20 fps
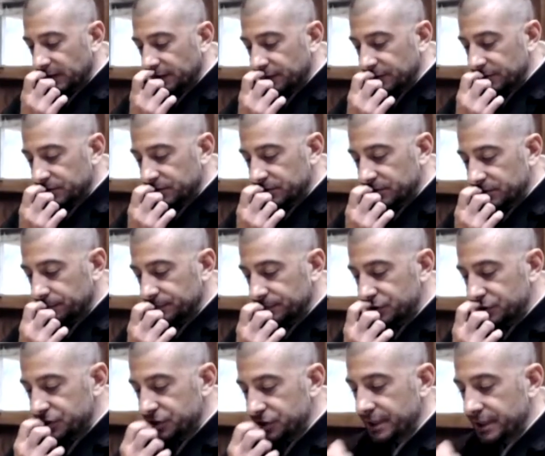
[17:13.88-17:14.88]
The term
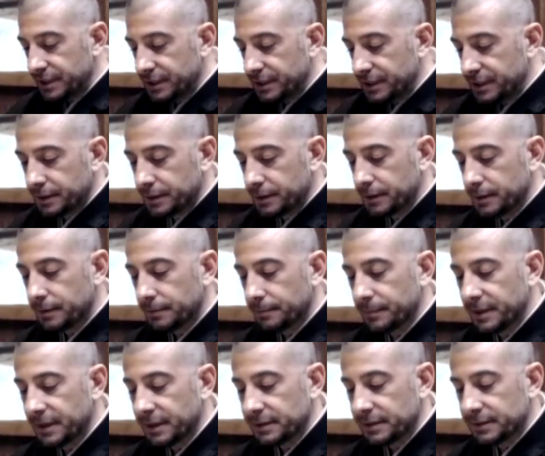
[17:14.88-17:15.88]
Ji
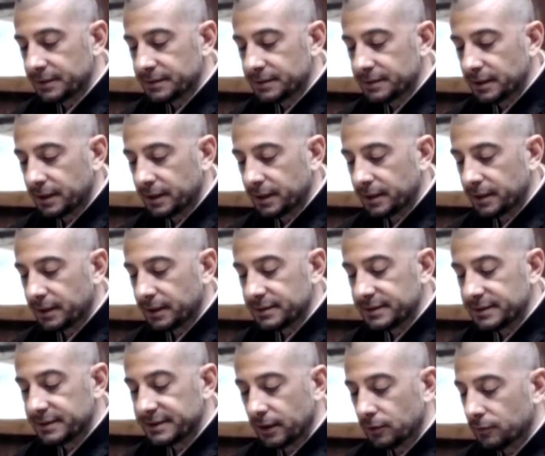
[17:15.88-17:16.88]
means
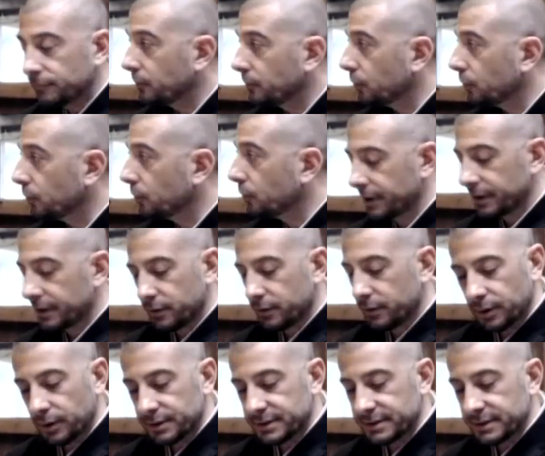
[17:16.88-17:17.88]
self or in
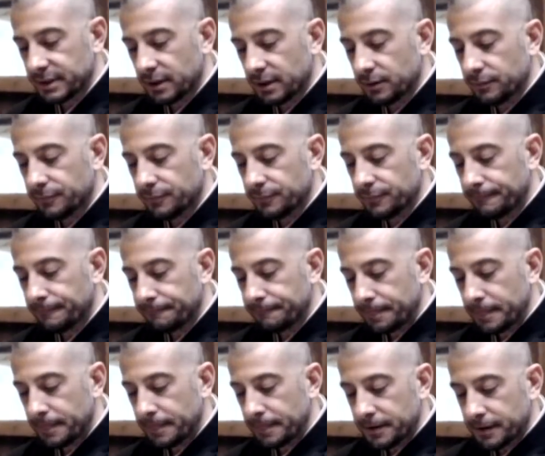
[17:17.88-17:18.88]
oneself.
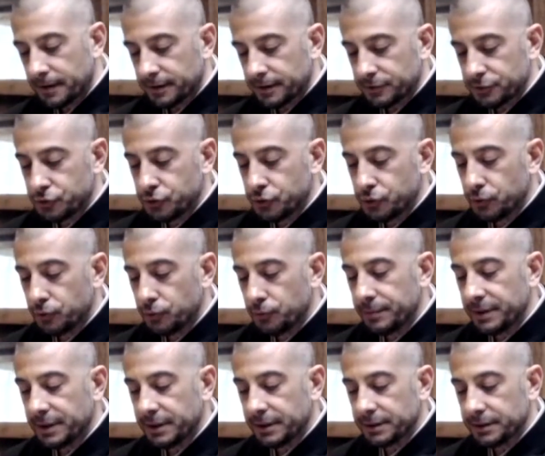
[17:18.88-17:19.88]

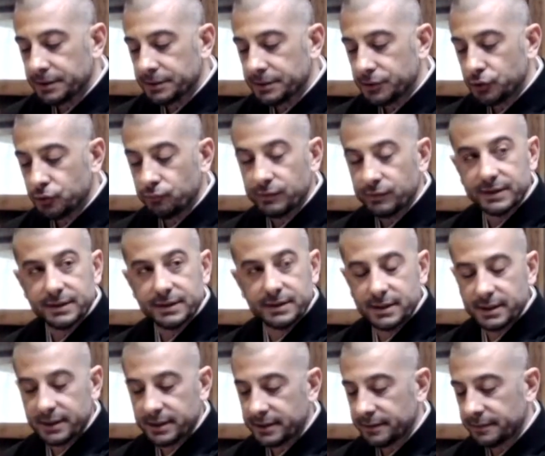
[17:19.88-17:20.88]
Ju means to
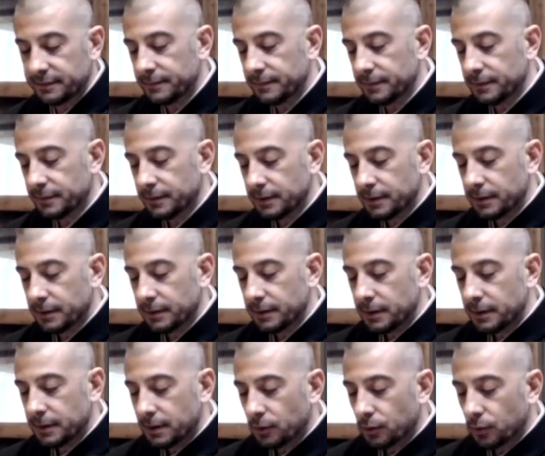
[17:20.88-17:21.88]
receive
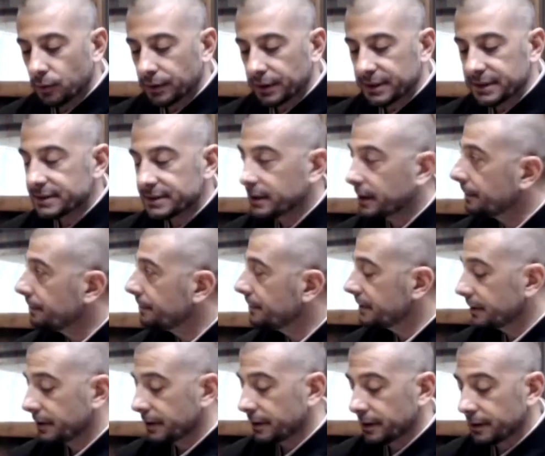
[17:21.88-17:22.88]
or
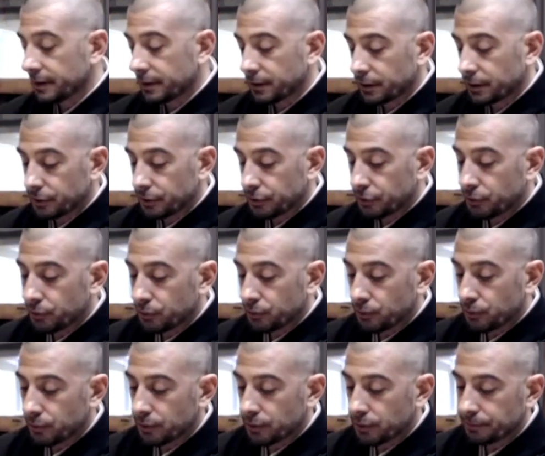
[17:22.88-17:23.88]
accept, and
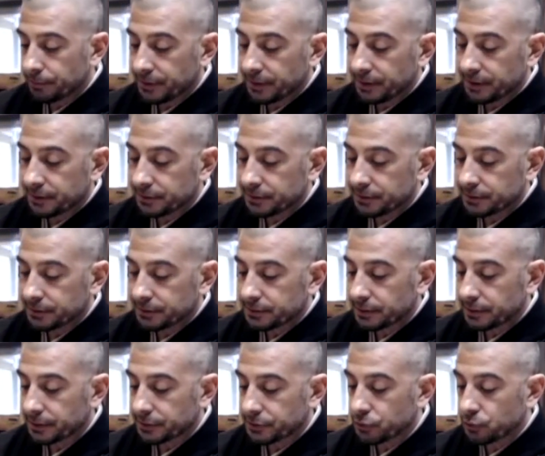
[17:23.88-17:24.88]
Yu means
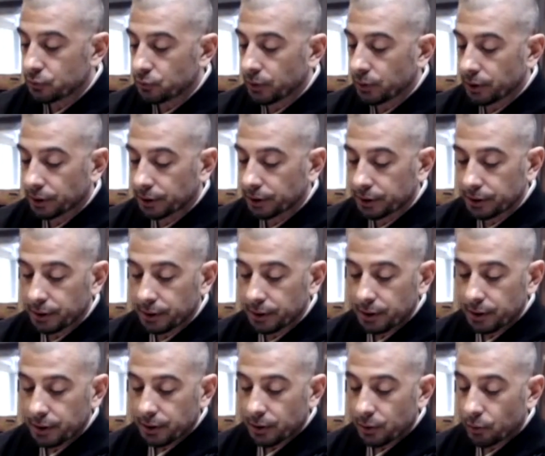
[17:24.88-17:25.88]
to work
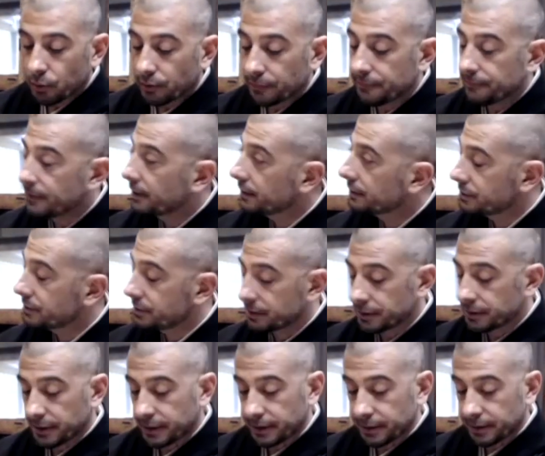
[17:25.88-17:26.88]
or
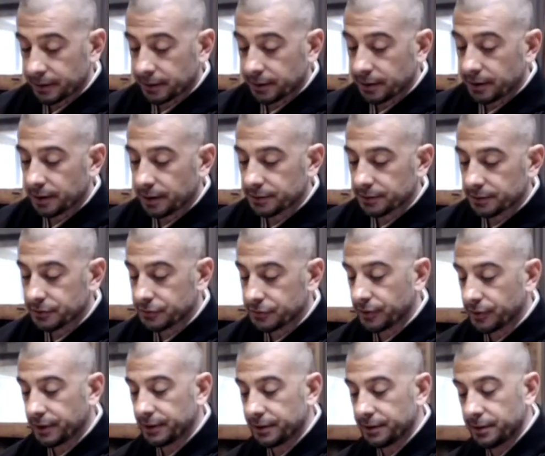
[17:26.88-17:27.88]
function in a
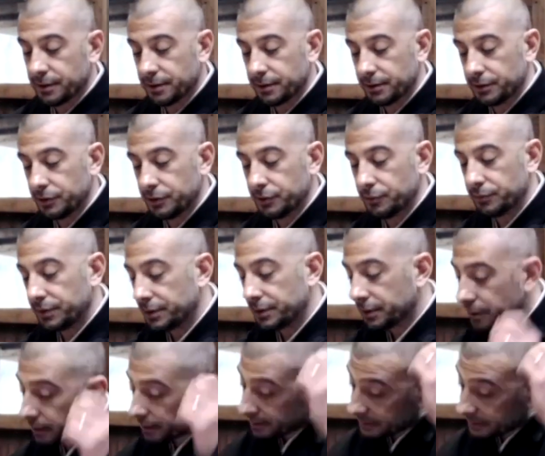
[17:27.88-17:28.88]
concentrated union.